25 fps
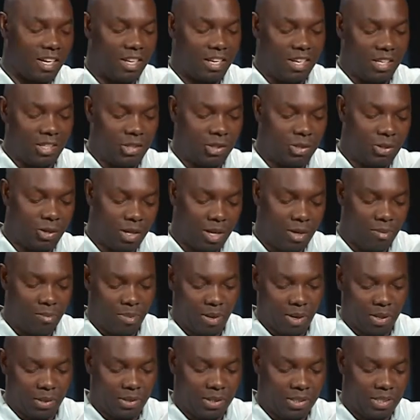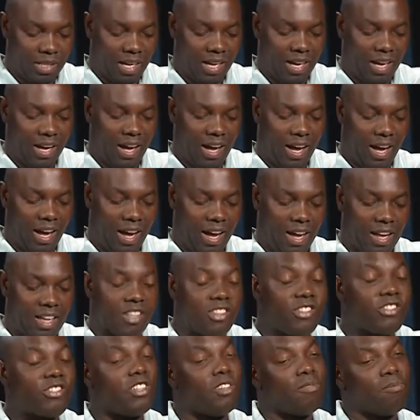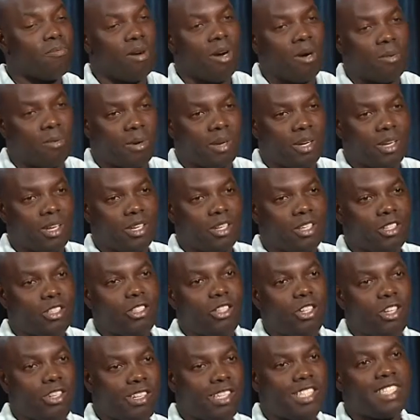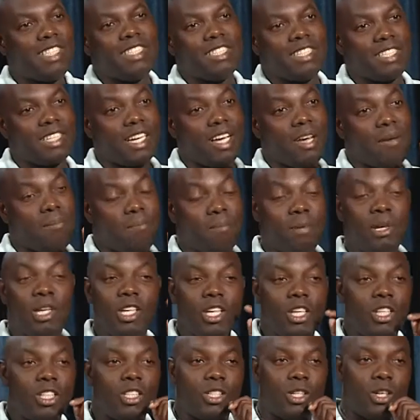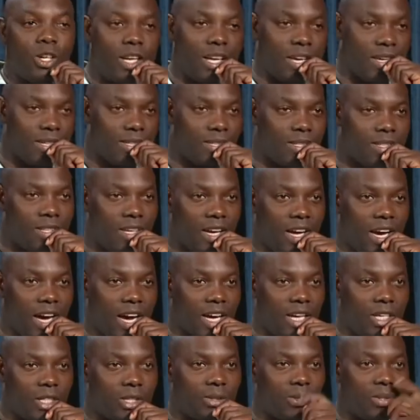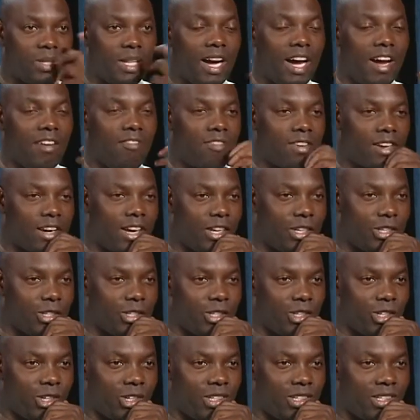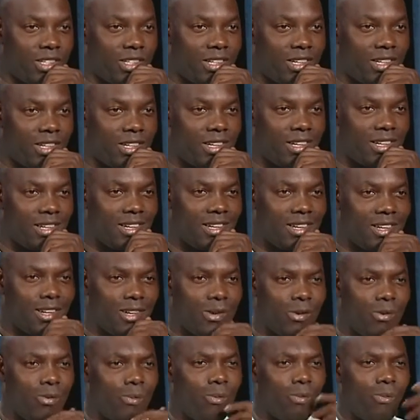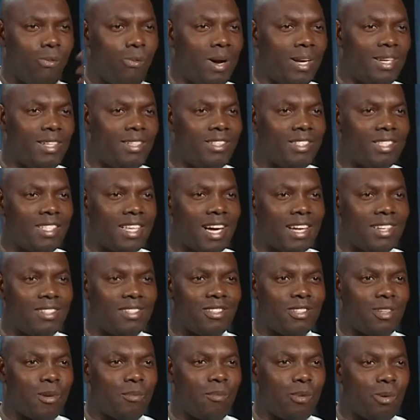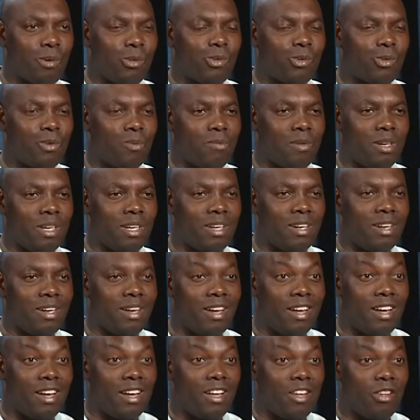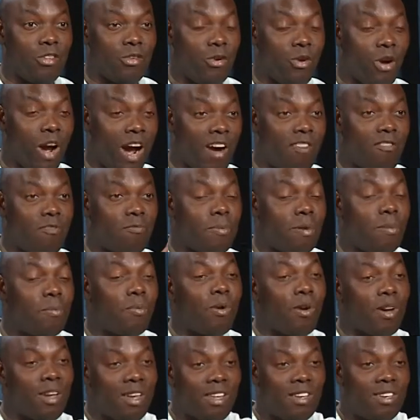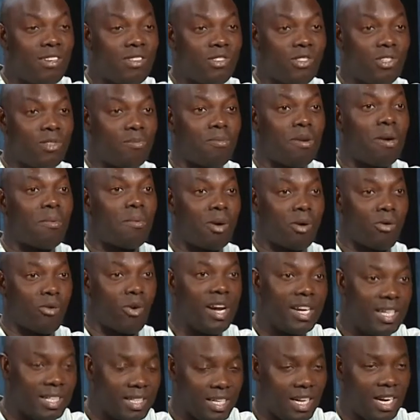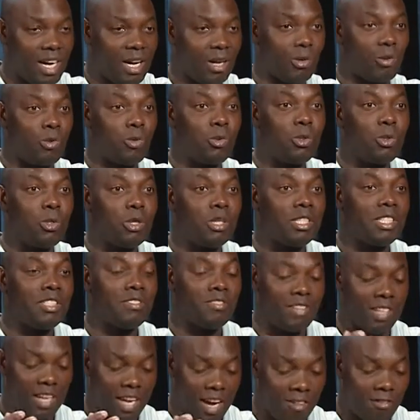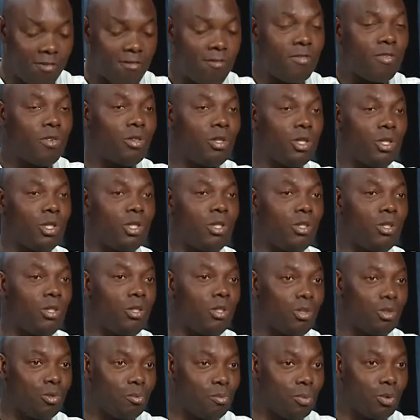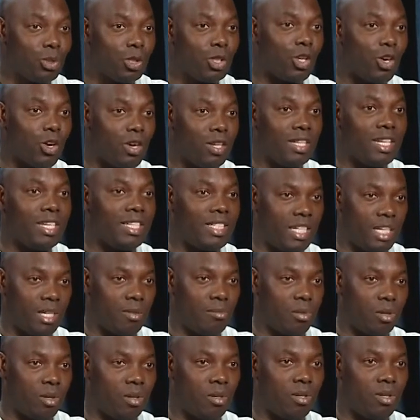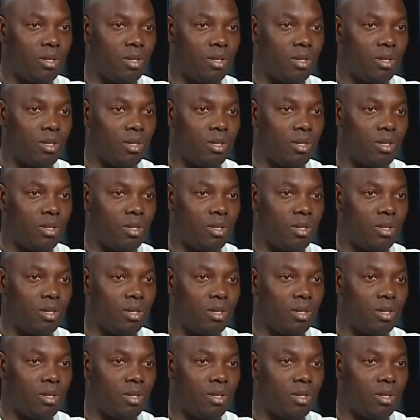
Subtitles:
let's talk about Zimbabwe donating $1 million to the African Union. What is that supposed to mean? You have people in Zimbabwe right now who don't even have food to put on the table.